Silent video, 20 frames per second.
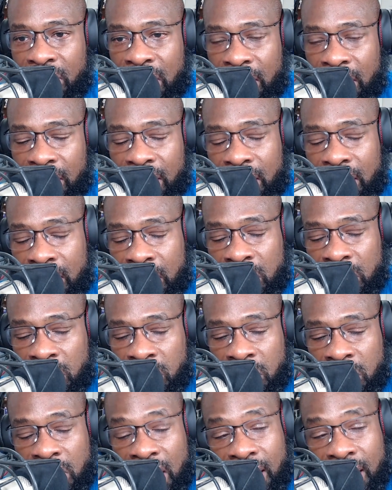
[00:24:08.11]
you know because
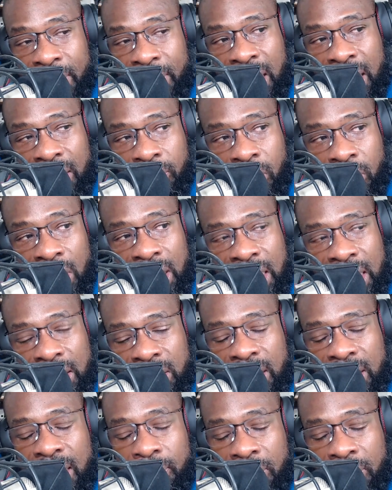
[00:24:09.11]
you think about it, what they
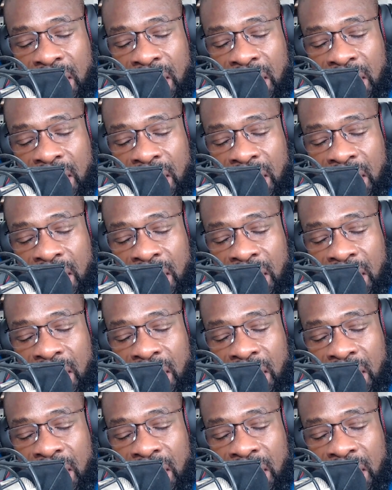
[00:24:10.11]
said